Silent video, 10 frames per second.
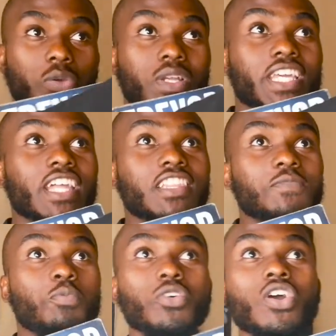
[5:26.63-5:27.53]
You will get this
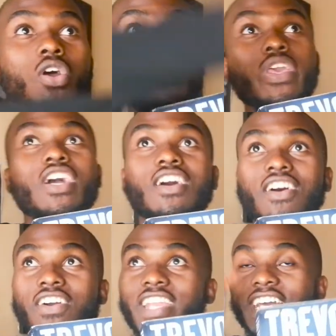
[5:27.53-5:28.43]
book. We
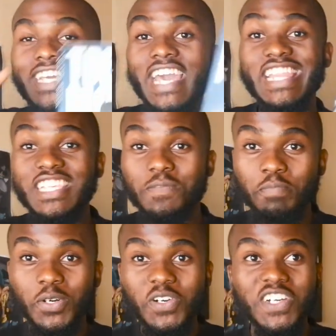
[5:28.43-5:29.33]
all gonna get this
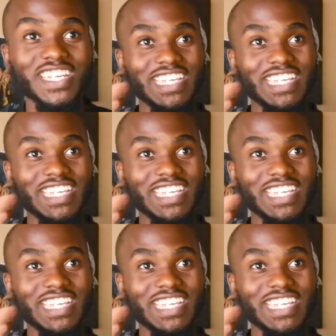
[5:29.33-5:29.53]
book.